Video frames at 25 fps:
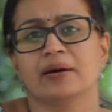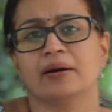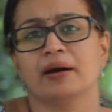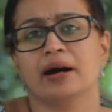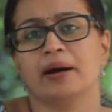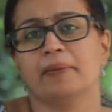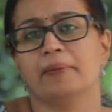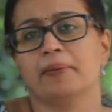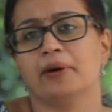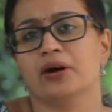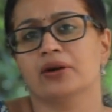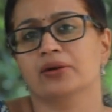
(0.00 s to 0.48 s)

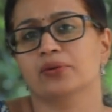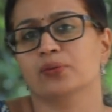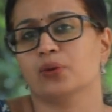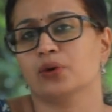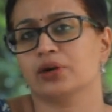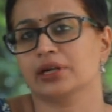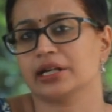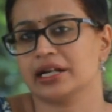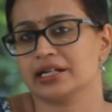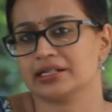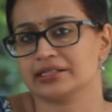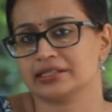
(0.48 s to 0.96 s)
about
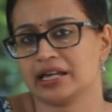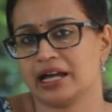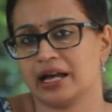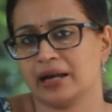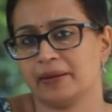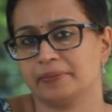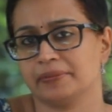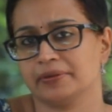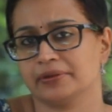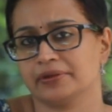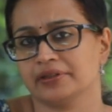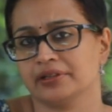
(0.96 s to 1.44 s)
what has
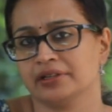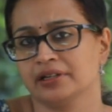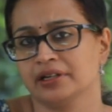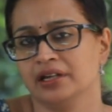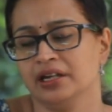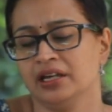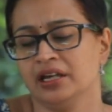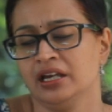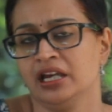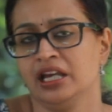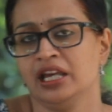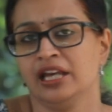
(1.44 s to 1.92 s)
happened.
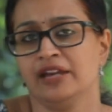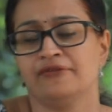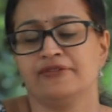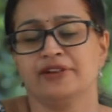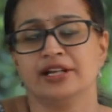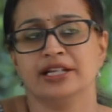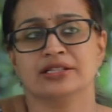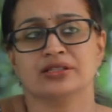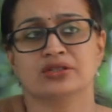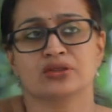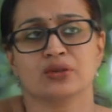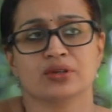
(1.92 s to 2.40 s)
He
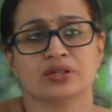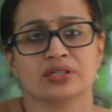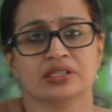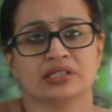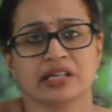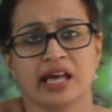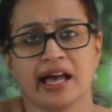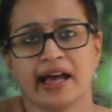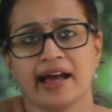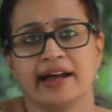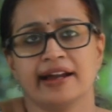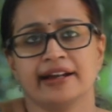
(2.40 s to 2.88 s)
feels so
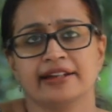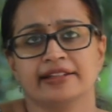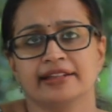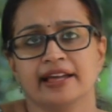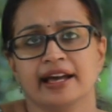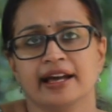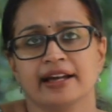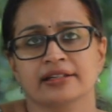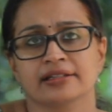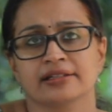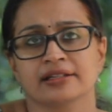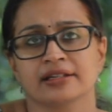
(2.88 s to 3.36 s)
sad
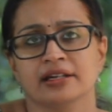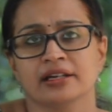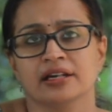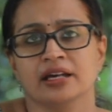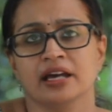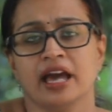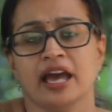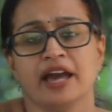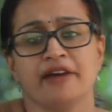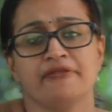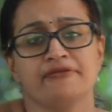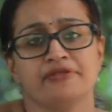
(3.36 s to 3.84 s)
that
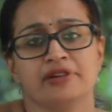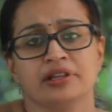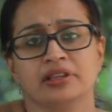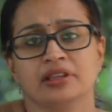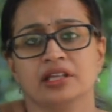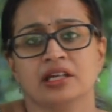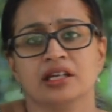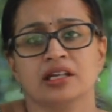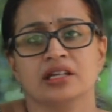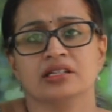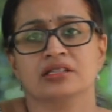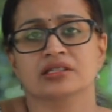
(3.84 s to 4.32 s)

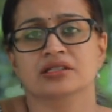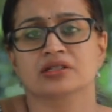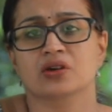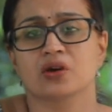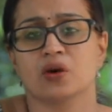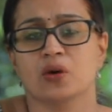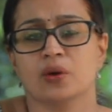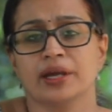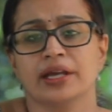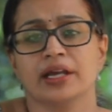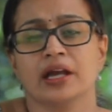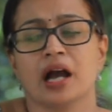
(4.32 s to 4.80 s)
everything is
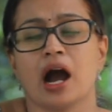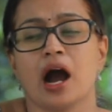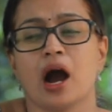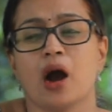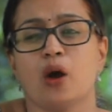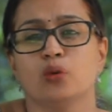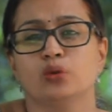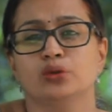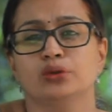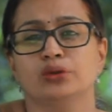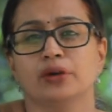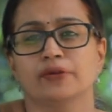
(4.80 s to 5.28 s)
going
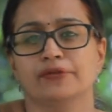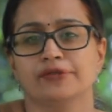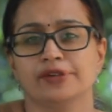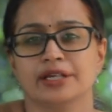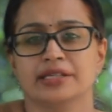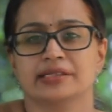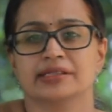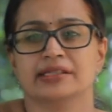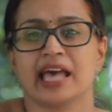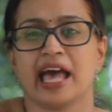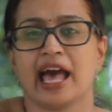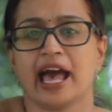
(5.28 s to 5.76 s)
out of
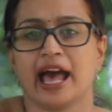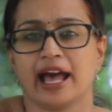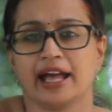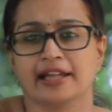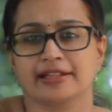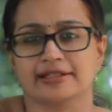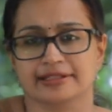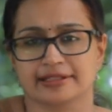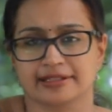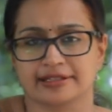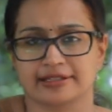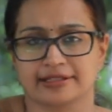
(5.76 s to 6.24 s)
his
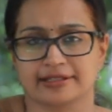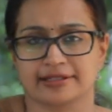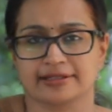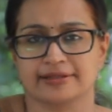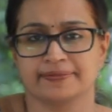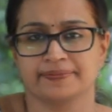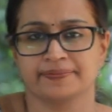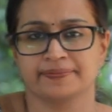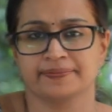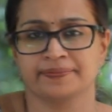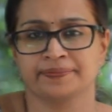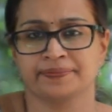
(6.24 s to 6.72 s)
hands.
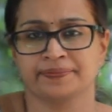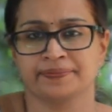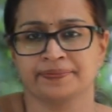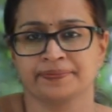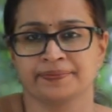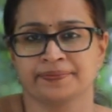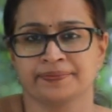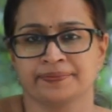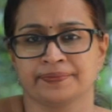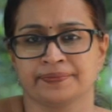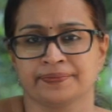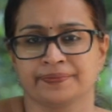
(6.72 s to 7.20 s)

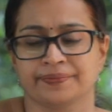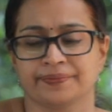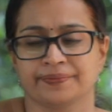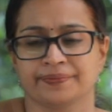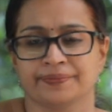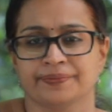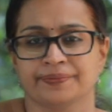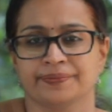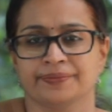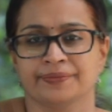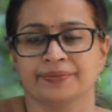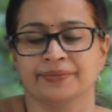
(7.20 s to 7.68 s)

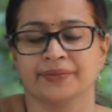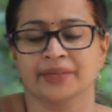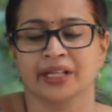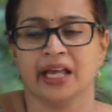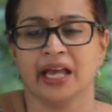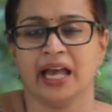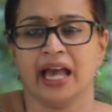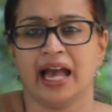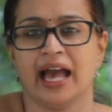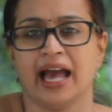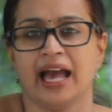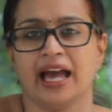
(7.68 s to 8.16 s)

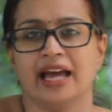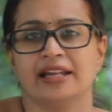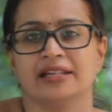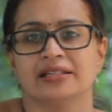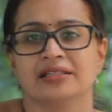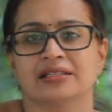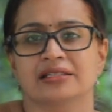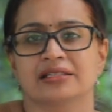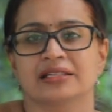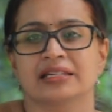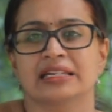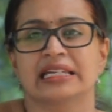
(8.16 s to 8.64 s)

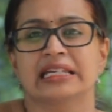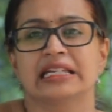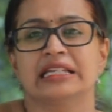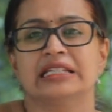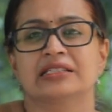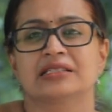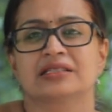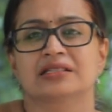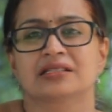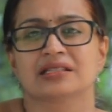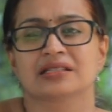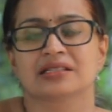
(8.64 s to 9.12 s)
And he
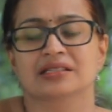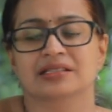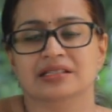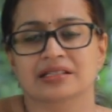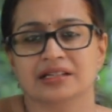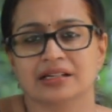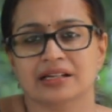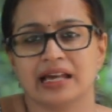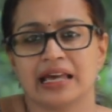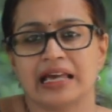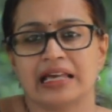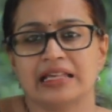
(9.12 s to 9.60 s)
is
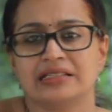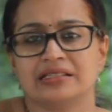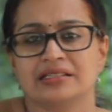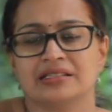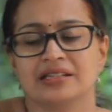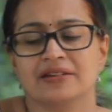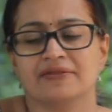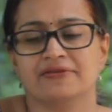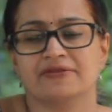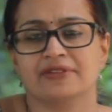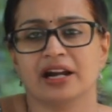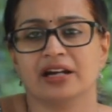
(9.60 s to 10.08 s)

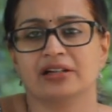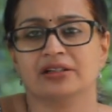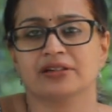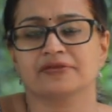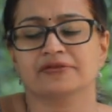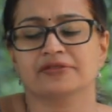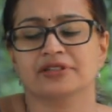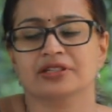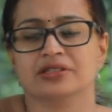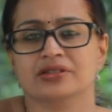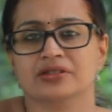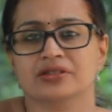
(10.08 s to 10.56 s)
disgraced in front
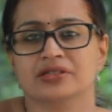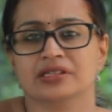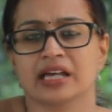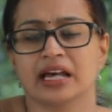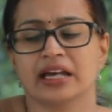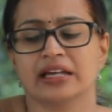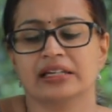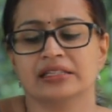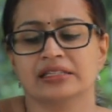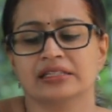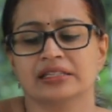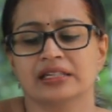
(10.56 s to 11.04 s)
of the
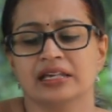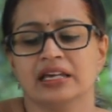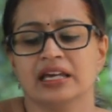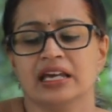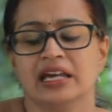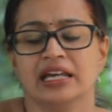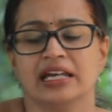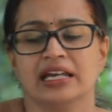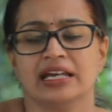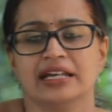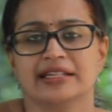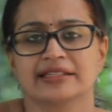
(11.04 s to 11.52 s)
society.
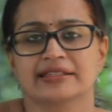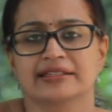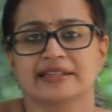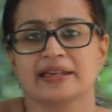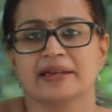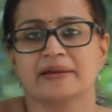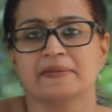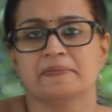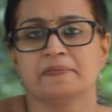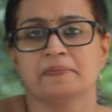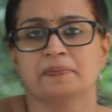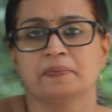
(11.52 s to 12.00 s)
He is
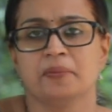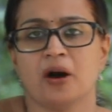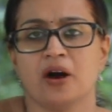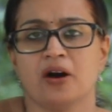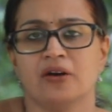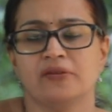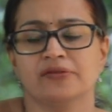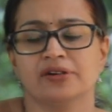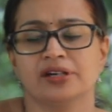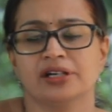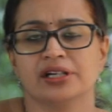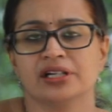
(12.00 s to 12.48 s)

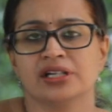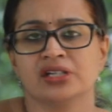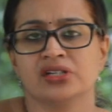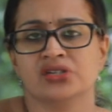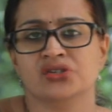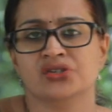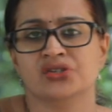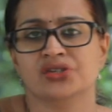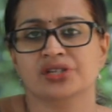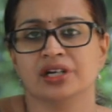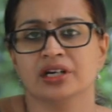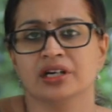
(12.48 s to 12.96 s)

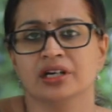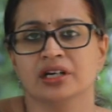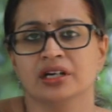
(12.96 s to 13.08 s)
impoverished,